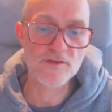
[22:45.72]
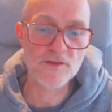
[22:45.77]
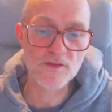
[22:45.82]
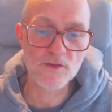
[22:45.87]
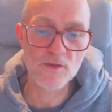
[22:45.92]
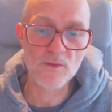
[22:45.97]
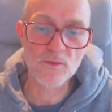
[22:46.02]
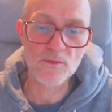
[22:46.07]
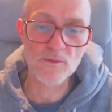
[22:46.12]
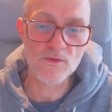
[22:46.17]

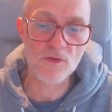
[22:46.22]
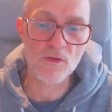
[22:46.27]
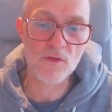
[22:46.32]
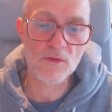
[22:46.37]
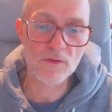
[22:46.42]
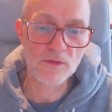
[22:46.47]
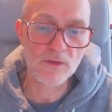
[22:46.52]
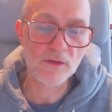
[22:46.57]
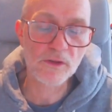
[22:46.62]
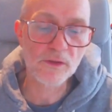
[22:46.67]
to draw
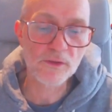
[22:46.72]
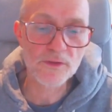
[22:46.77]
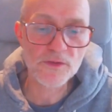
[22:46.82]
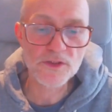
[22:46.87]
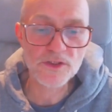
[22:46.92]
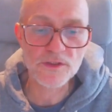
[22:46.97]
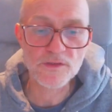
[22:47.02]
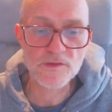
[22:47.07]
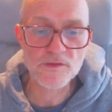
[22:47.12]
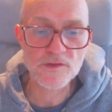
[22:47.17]

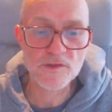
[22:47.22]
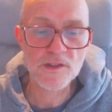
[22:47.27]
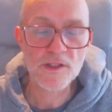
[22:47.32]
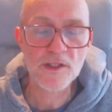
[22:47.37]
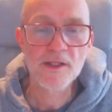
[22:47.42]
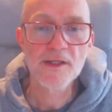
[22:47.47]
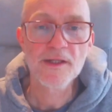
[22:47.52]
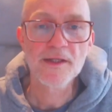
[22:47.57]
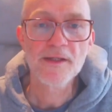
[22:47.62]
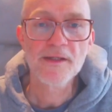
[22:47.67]
conclusions
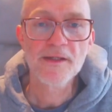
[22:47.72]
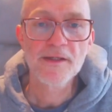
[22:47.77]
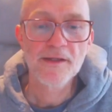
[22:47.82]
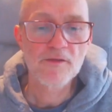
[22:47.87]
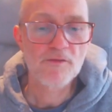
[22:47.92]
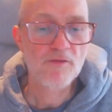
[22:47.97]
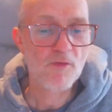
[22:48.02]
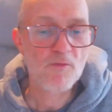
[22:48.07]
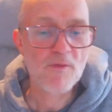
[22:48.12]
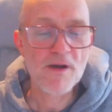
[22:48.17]

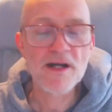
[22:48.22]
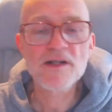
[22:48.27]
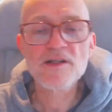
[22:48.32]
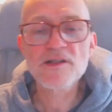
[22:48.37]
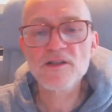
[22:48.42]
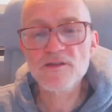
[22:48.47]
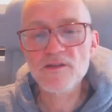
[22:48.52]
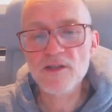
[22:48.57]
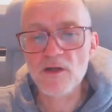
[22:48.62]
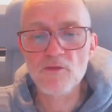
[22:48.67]
from
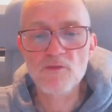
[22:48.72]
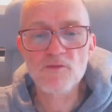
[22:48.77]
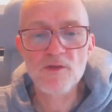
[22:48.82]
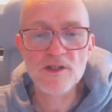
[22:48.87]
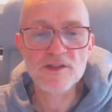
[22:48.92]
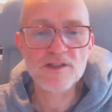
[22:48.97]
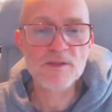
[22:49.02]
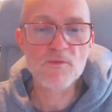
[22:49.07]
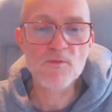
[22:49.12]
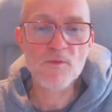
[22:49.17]
whether for
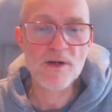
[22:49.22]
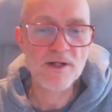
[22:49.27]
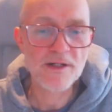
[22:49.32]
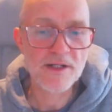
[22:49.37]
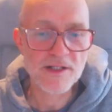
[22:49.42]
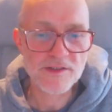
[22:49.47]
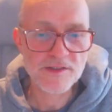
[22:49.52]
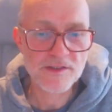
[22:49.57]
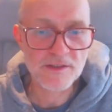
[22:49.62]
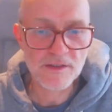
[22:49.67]
example whether
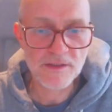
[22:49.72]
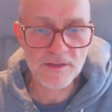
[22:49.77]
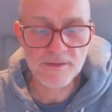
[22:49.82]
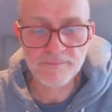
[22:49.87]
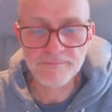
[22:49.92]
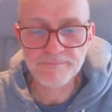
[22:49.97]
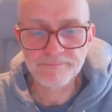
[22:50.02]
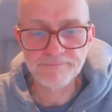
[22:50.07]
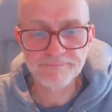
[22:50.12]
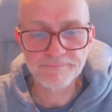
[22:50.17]
there's
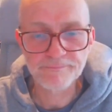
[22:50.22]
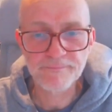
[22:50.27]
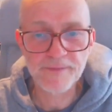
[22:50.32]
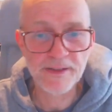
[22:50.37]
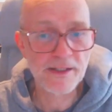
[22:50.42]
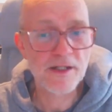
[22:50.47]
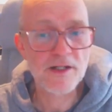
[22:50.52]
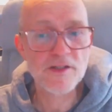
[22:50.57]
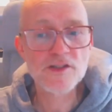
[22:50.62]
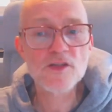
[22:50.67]

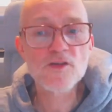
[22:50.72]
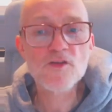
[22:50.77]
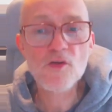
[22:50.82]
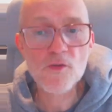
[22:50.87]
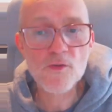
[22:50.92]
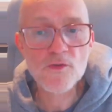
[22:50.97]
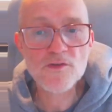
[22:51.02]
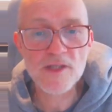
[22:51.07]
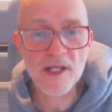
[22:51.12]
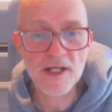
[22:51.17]
a
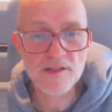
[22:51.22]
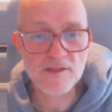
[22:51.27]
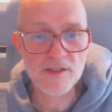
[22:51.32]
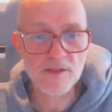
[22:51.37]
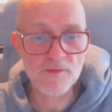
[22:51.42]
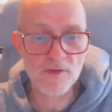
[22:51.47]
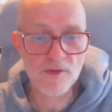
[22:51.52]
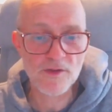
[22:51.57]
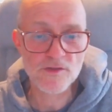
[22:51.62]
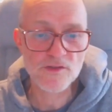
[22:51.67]
true sex
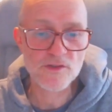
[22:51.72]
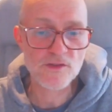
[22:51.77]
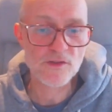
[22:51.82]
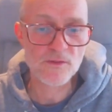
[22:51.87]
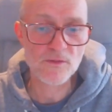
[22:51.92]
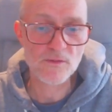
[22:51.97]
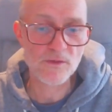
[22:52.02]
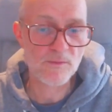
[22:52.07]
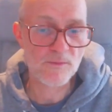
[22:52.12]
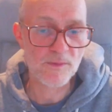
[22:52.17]
difference
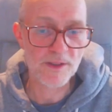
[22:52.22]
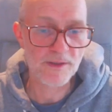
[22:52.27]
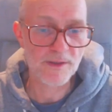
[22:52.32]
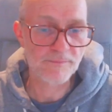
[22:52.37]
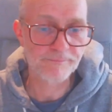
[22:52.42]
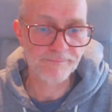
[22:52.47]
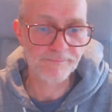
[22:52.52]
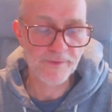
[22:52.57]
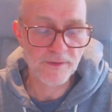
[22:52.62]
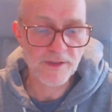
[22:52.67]
or whether
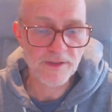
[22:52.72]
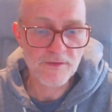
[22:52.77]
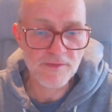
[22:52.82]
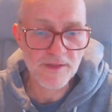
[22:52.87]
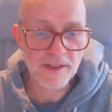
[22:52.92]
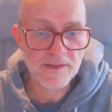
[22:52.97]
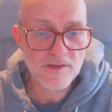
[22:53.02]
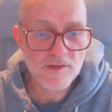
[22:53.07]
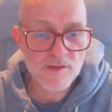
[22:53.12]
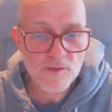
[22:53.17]
the
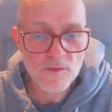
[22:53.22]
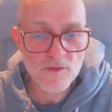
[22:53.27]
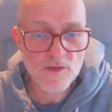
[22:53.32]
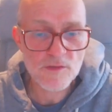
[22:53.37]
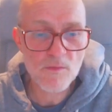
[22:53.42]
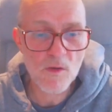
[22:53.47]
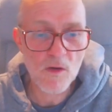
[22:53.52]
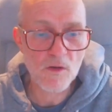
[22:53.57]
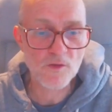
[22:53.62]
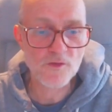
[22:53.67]
effect is too
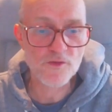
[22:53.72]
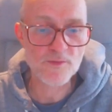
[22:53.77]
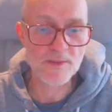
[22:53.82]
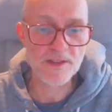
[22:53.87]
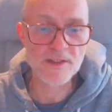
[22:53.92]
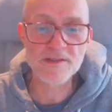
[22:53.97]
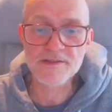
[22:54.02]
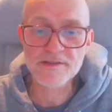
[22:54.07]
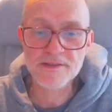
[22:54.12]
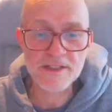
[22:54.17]
small to
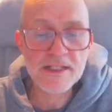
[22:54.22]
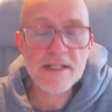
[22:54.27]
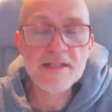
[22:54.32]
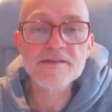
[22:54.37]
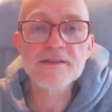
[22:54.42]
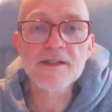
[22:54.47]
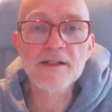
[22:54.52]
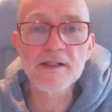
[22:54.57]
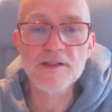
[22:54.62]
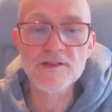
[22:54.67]
be
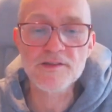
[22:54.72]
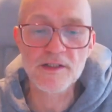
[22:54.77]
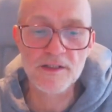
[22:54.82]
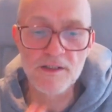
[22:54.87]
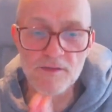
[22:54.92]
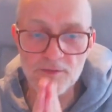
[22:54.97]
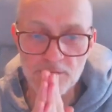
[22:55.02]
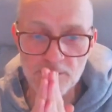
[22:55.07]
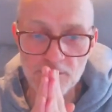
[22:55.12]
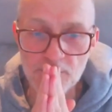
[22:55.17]
statistically
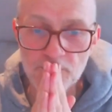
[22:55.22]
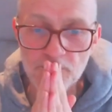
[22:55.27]
significant.